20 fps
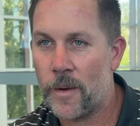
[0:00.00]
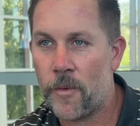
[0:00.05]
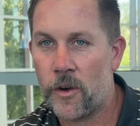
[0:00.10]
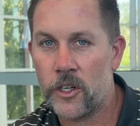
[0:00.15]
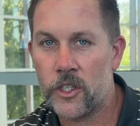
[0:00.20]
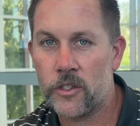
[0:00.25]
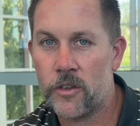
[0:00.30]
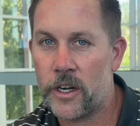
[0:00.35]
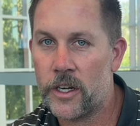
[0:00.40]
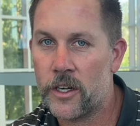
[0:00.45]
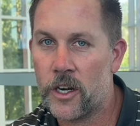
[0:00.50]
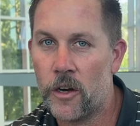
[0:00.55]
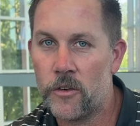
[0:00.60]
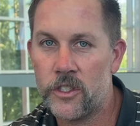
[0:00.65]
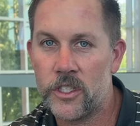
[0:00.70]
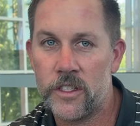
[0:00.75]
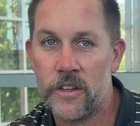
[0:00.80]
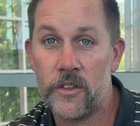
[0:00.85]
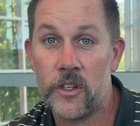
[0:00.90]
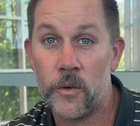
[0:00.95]
Our strength
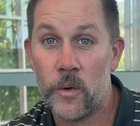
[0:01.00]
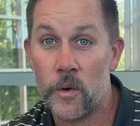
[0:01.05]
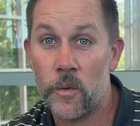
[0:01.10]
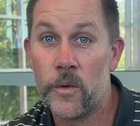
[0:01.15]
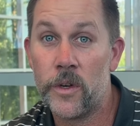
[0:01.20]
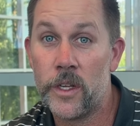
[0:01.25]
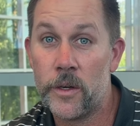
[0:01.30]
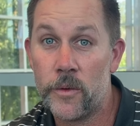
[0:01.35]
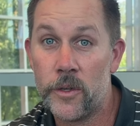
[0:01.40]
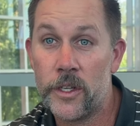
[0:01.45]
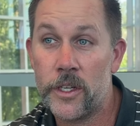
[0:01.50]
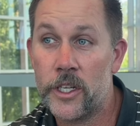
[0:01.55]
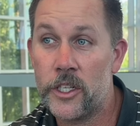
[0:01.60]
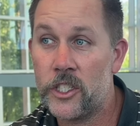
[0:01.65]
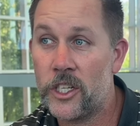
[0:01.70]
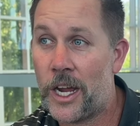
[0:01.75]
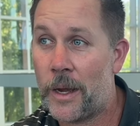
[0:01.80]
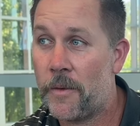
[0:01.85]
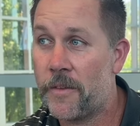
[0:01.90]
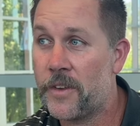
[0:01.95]
coaches that do a really, really good
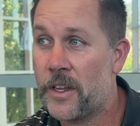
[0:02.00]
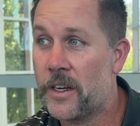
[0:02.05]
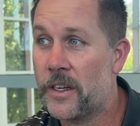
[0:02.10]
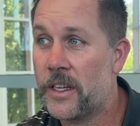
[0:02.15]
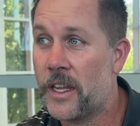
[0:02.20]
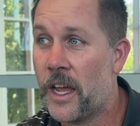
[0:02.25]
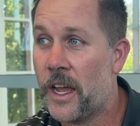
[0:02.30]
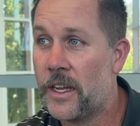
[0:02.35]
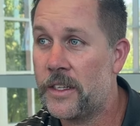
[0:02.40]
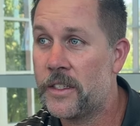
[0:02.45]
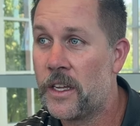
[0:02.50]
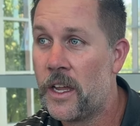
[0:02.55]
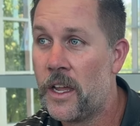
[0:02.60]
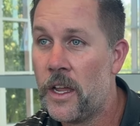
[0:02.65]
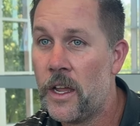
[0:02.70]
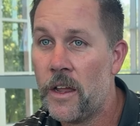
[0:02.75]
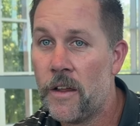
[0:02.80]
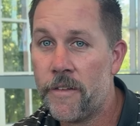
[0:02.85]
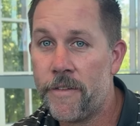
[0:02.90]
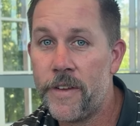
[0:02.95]
job of getting guys
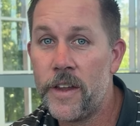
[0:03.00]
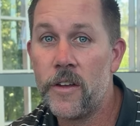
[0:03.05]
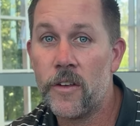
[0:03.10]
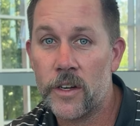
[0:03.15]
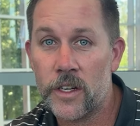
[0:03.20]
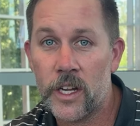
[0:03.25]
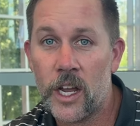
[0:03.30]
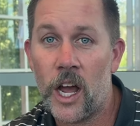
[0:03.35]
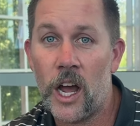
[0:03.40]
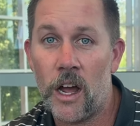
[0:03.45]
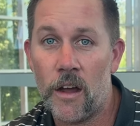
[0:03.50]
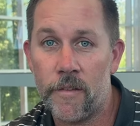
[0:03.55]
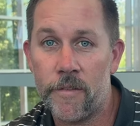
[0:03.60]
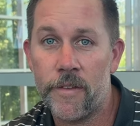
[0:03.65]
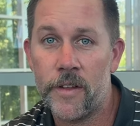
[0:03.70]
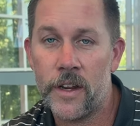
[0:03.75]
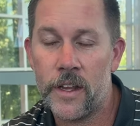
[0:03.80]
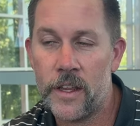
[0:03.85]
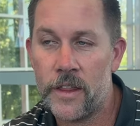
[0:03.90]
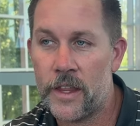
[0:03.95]
feeling
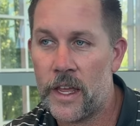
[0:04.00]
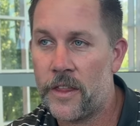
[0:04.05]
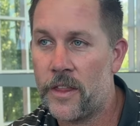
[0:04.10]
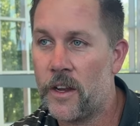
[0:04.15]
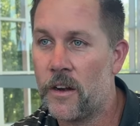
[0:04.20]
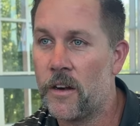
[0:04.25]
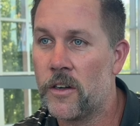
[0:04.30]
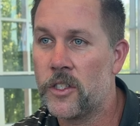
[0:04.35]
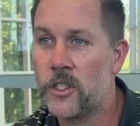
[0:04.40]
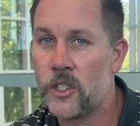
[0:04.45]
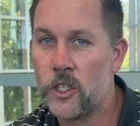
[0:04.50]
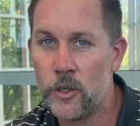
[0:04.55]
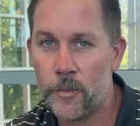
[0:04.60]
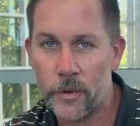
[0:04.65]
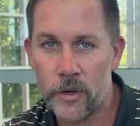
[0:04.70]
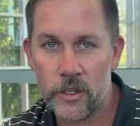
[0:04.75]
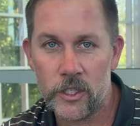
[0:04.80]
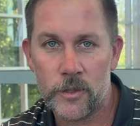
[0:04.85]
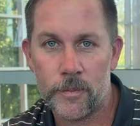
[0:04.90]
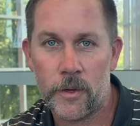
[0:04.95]
confident that they're super
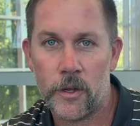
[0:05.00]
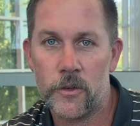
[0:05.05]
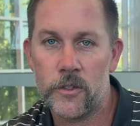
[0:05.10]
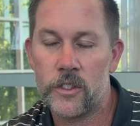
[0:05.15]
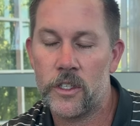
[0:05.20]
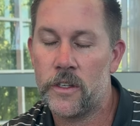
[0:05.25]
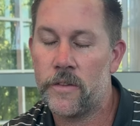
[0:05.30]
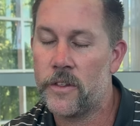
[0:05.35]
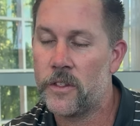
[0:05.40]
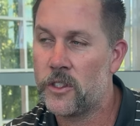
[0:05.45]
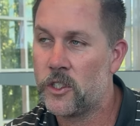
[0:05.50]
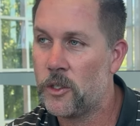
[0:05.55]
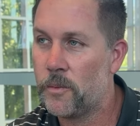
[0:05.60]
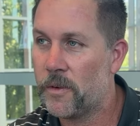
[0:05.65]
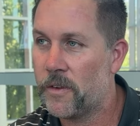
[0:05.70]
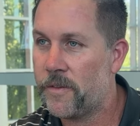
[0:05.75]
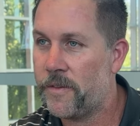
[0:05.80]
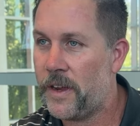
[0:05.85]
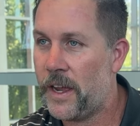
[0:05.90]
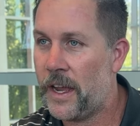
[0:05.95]
explosive and
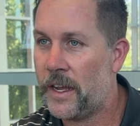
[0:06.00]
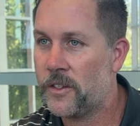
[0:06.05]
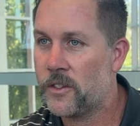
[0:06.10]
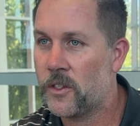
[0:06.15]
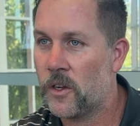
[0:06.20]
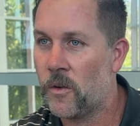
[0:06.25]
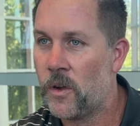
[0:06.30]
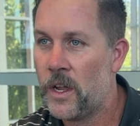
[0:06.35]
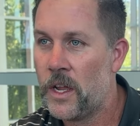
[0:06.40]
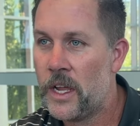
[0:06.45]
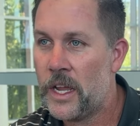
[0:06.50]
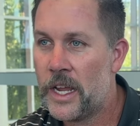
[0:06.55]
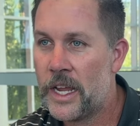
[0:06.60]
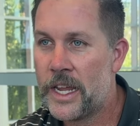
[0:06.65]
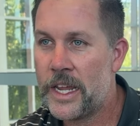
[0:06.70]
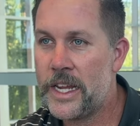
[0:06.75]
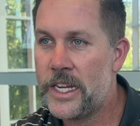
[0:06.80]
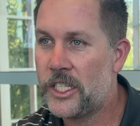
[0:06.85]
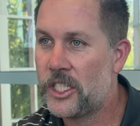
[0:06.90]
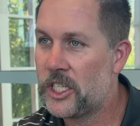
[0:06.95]
super fast. So
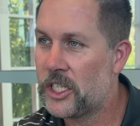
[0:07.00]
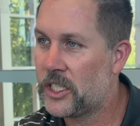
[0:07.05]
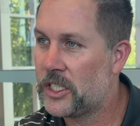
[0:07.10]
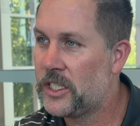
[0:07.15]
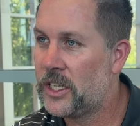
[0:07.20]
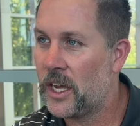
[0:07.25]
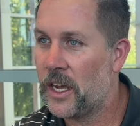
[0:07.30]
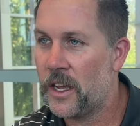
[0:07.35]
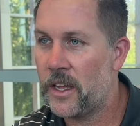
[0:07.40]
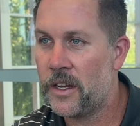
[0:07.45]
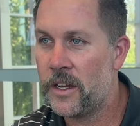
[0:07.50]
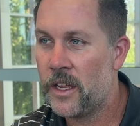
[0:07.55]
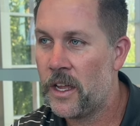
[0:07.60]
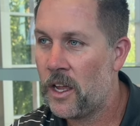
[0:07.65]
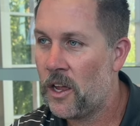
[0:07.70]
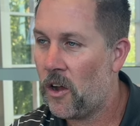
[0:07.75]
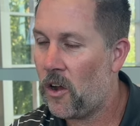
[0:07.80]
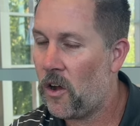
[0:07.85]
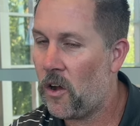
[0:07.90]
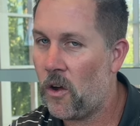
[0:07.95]
he's just done
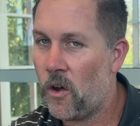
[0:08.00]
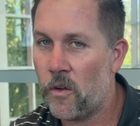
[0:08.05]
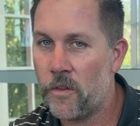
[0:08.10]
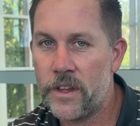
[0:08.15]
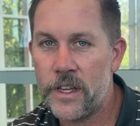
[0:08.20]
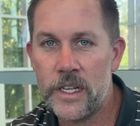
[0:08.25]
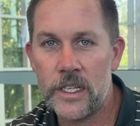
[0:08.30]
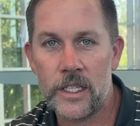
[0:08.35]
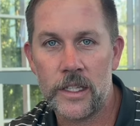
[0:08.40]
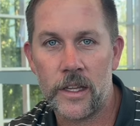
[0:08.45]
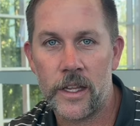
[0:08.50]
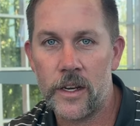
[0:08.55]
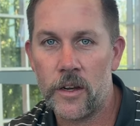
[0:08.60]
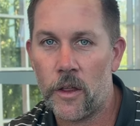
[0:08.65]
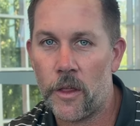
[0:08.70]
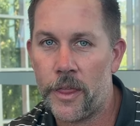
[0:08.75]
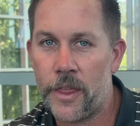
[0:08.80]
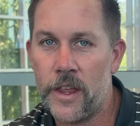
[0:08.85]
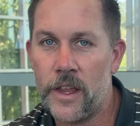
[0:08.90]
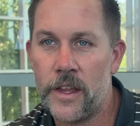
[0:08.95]
all these little
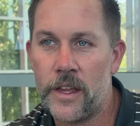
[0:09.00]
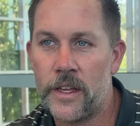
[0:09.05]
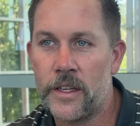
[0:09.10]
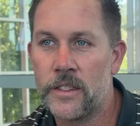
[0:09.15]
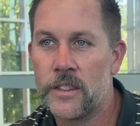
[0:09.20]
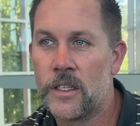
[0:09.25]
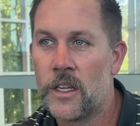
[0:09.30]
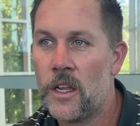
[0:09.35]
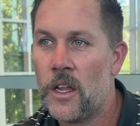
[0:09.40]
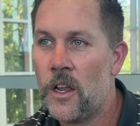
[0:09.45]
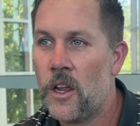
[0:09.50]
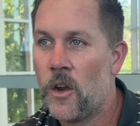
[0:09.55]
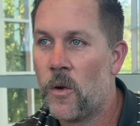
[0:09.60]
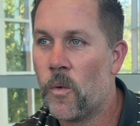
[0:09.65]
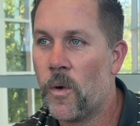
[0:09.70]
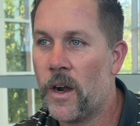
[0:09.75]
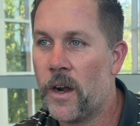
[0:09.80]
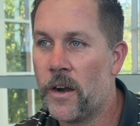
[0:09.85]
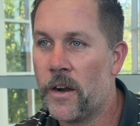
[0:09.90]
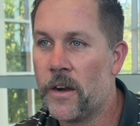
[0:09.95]
things
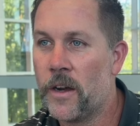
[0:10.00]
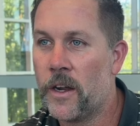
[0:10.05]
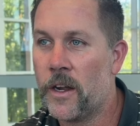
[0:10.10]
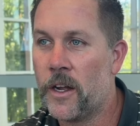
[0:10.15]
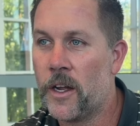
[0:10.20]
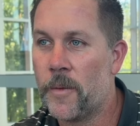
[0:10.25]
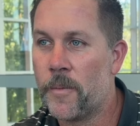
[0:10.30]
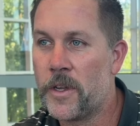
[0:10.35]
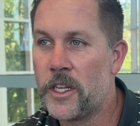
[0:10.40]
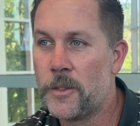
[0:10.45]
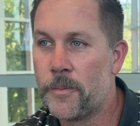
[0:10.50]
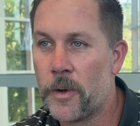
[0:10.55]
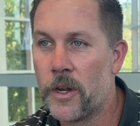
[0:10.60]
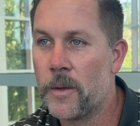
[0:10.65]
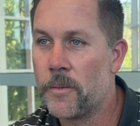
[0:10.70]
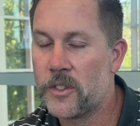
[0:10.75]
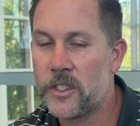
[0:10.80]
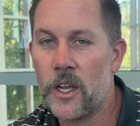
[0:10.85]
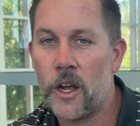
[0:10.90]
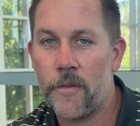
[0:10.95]
where he's put
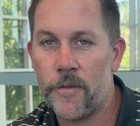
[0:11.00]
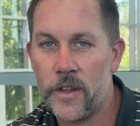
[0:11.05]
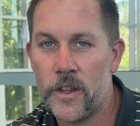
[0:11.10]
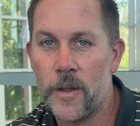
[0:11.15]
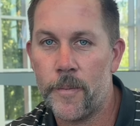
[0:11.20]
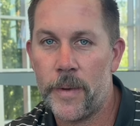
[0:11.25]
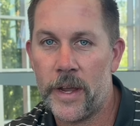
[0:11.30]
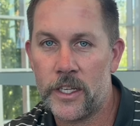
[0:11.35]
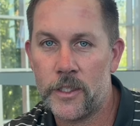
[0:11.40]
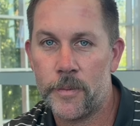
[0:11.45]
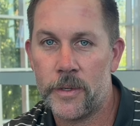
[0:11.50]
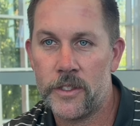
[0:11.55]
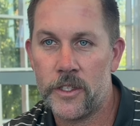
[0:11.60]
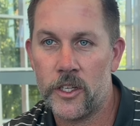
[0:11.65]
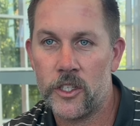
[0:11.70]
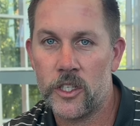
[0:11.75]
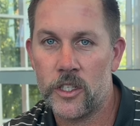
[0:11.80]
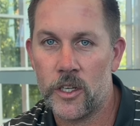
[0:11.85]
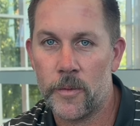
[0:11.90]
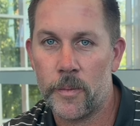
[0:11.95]
himself in the best
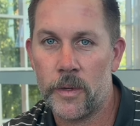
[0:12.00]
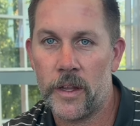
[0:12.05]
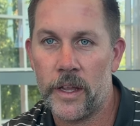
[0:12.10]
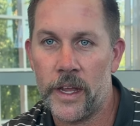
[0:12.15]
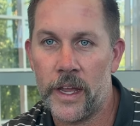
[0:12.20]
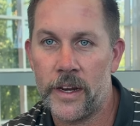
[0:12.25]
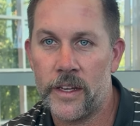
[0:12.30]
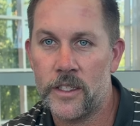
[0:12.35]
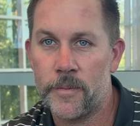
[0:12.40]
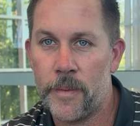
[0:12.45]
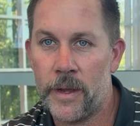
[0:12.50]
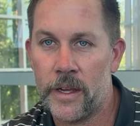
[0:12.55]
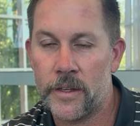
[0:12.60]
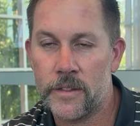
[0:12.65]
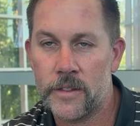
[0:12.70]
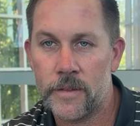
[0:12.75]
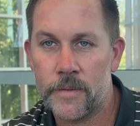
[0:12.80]
position to play at his best.